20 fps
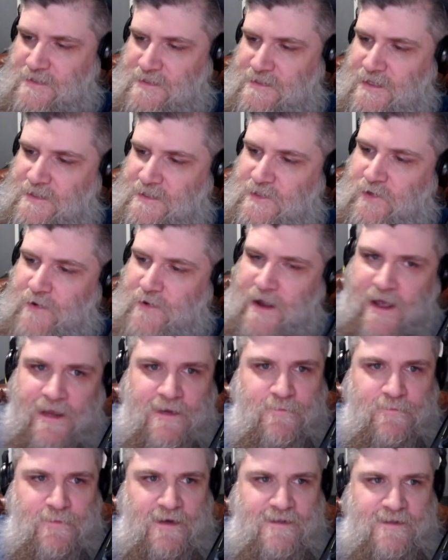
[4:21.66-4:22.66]
the sixth grade,
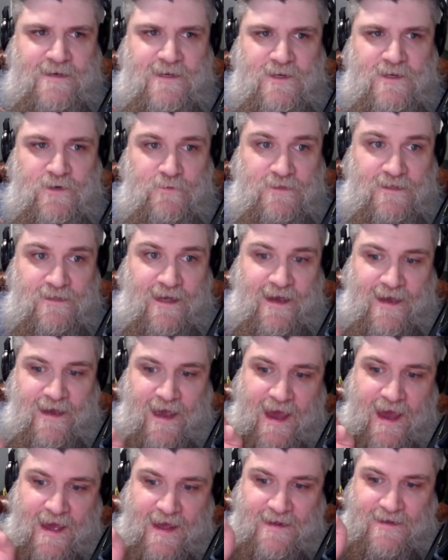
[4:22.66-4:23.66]
and my teacher was like,
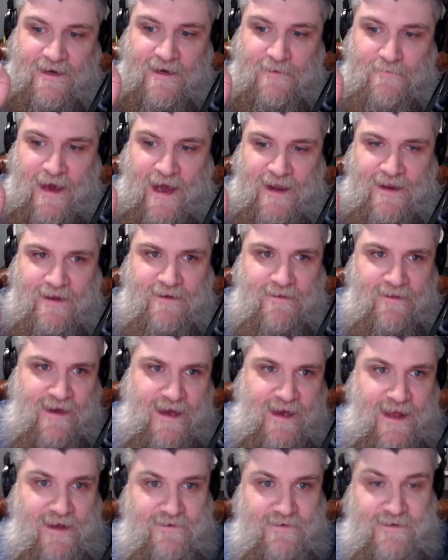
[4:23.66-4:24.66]
hey, Don Mattingly,
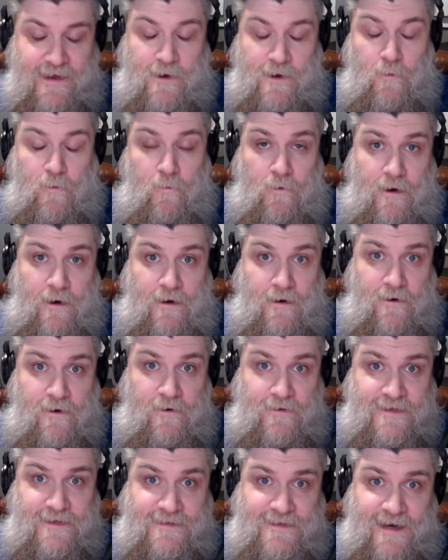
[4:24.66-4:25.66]
and I was like, whoa,
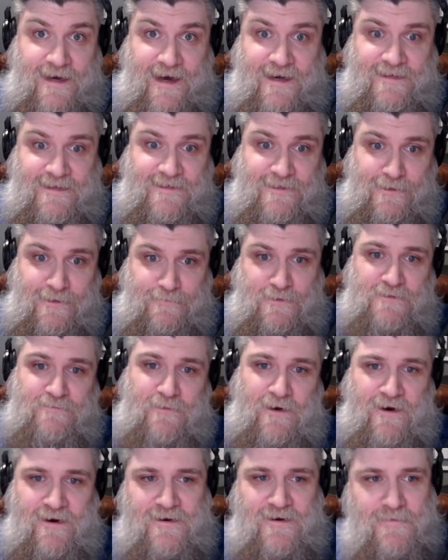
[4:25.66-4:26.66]
this guy is super
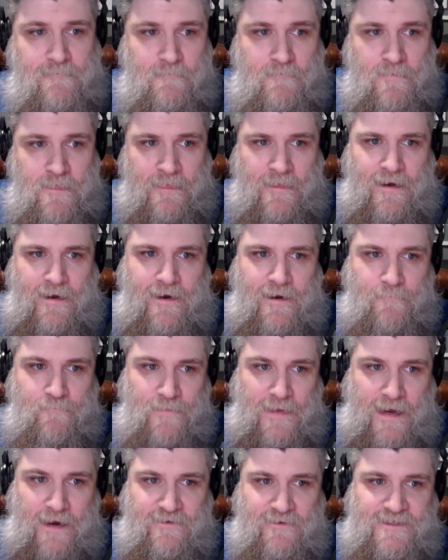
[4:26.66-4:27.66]
smart.
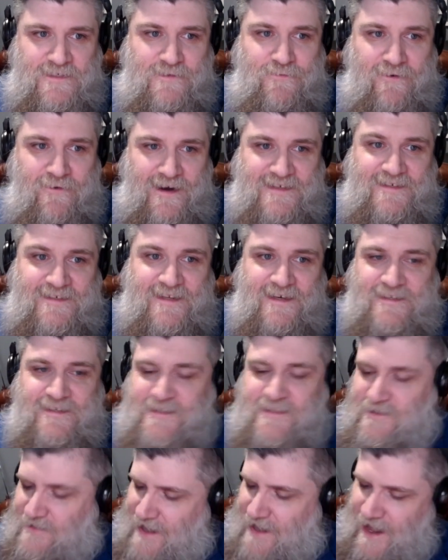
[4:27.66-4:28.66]
I was surprised that I
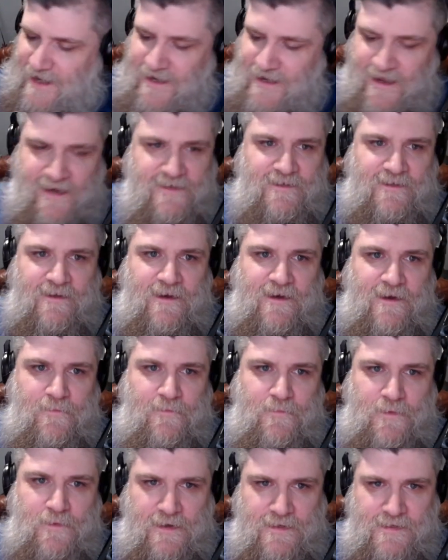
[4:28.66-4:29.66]
still had it, actually,
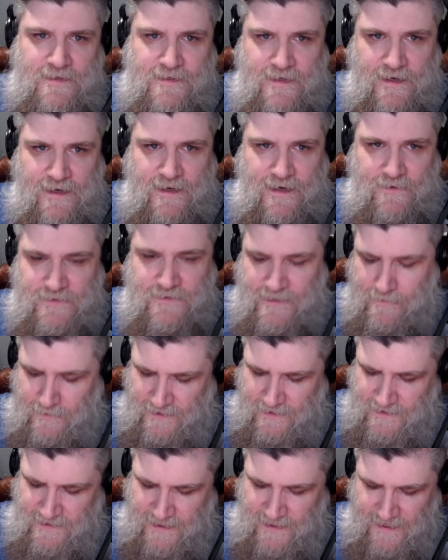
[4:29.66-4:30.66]
but I was able
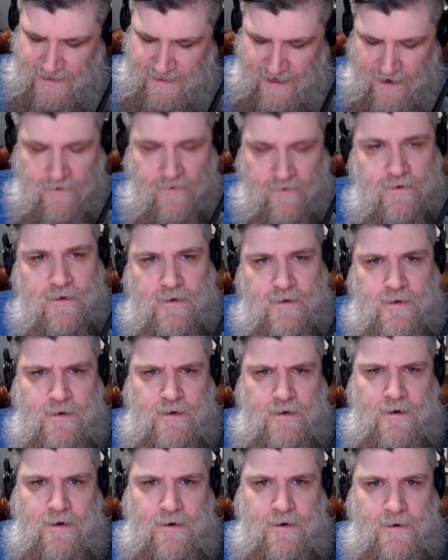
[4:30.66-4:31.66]
to dig it out.
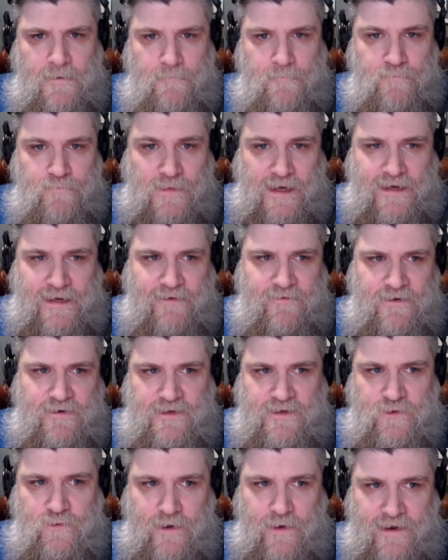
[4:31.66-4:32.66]
I never
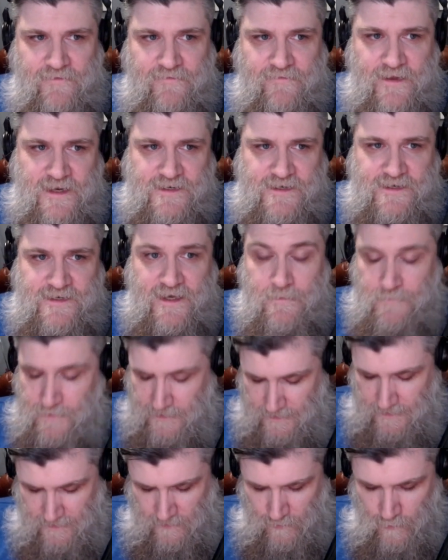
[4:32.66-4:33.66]
did quite finish it,
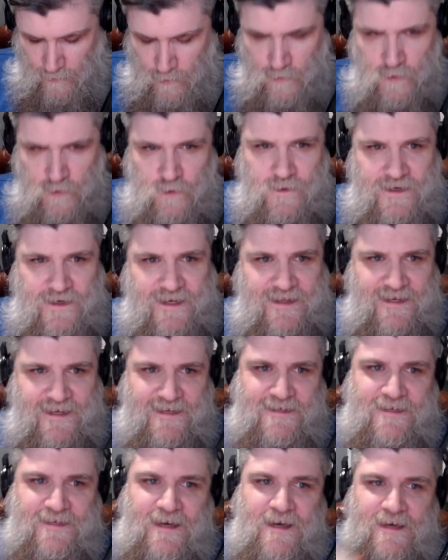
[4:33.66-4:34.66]
but ooh, look at
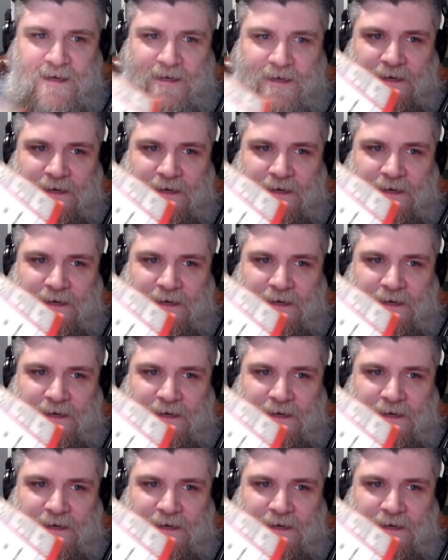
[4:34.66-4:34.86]
this,